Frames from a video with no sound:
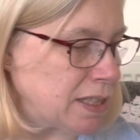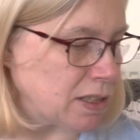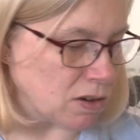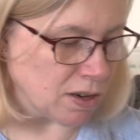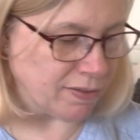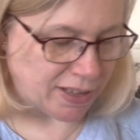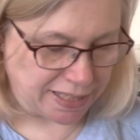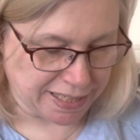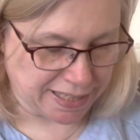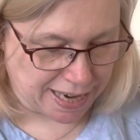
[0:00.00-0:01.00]
ago and then
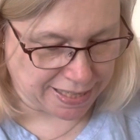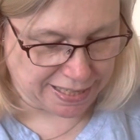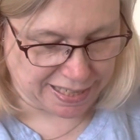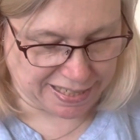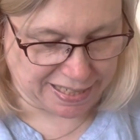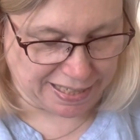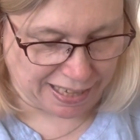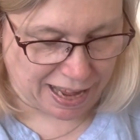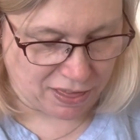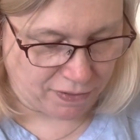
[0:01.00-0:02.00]
decided I didn't
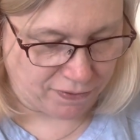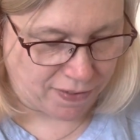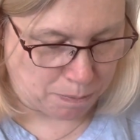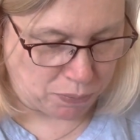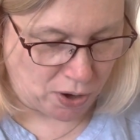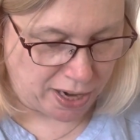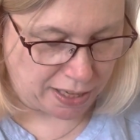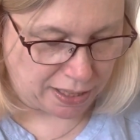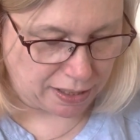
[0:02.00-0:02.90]
like the fabric